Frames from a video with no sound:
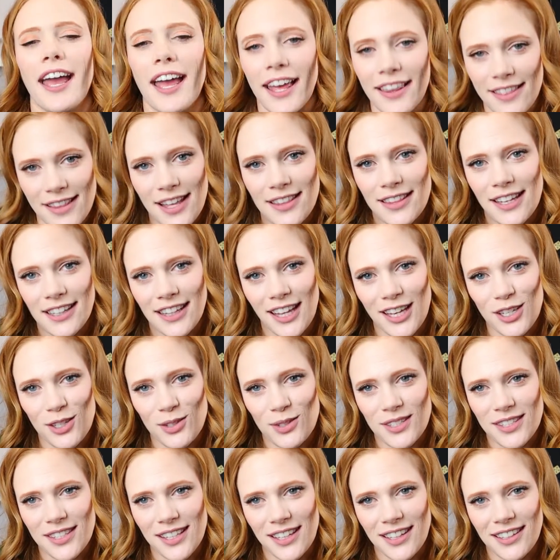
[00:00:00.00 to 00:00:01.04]
And then they let
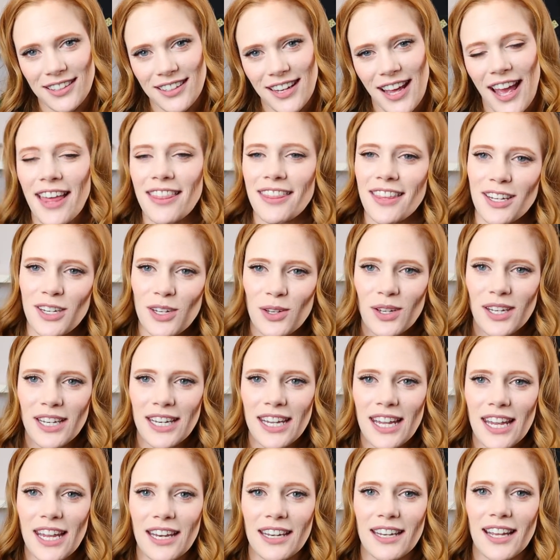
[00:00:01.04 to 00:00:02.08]
you sit, and then you can
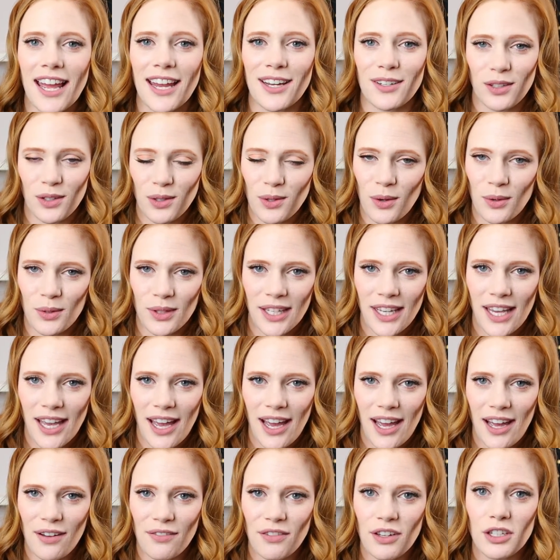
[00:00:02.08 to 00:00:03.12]
eat, and you only
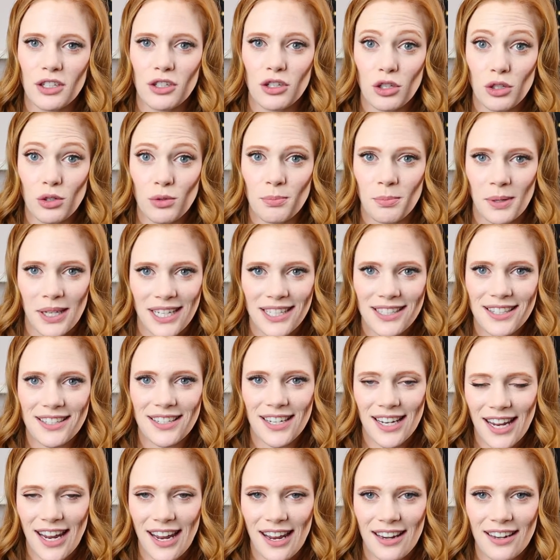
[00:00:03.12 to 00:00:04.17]
have 2 minutes
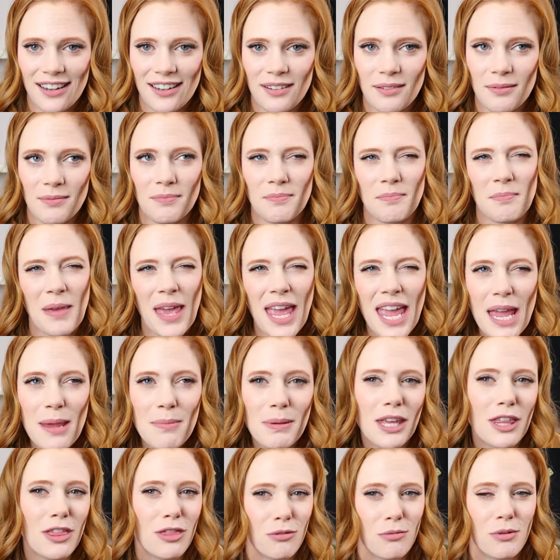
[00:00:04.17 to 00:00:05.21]
to eat.
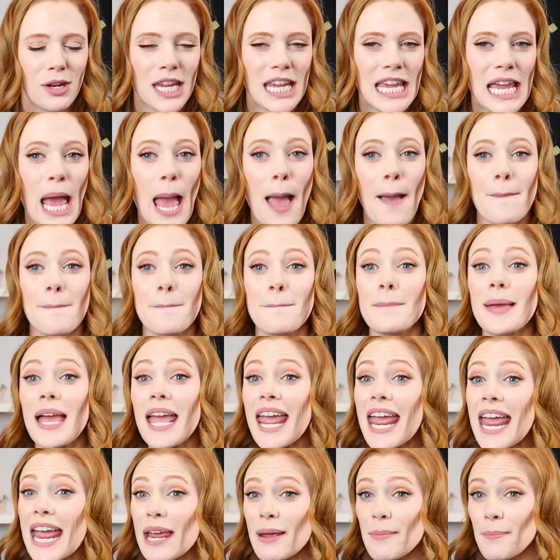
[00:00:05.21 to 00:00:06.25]
Maybe 3,
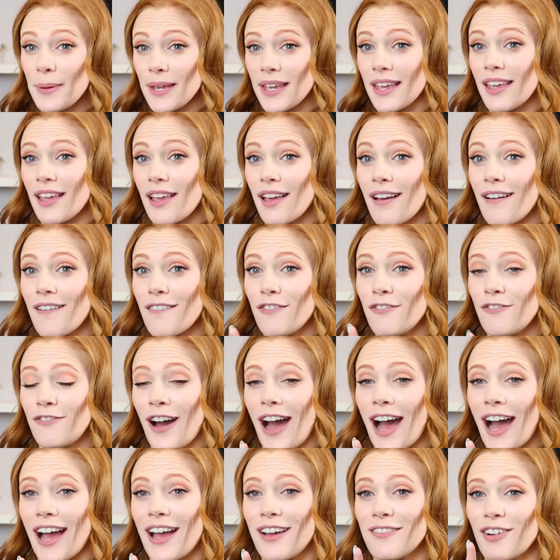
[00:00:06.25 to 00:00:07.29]
maybe
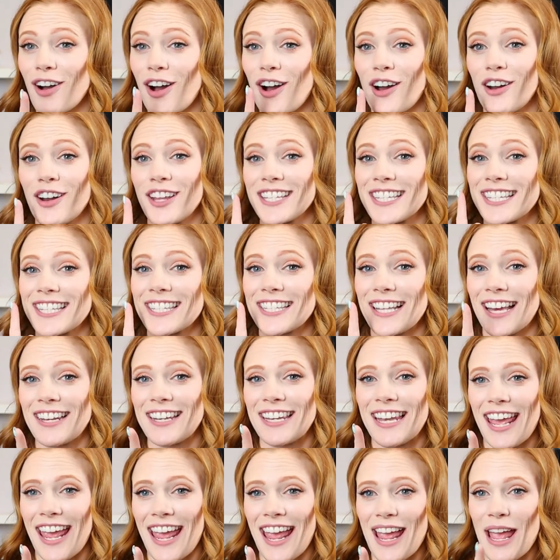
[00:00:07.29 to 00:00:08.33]
5 on a
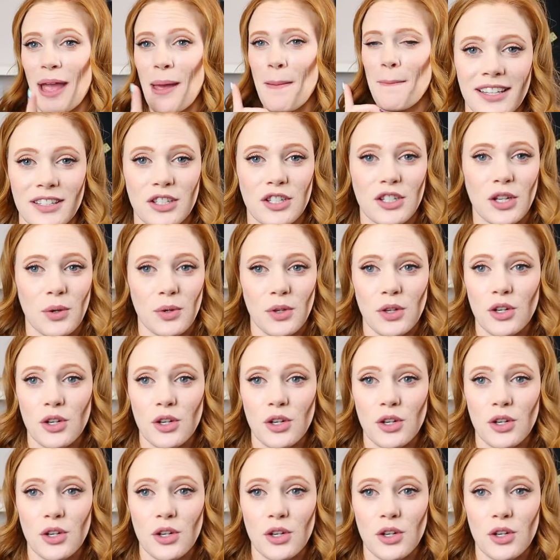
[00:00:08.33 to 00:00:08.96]
Sunday. And so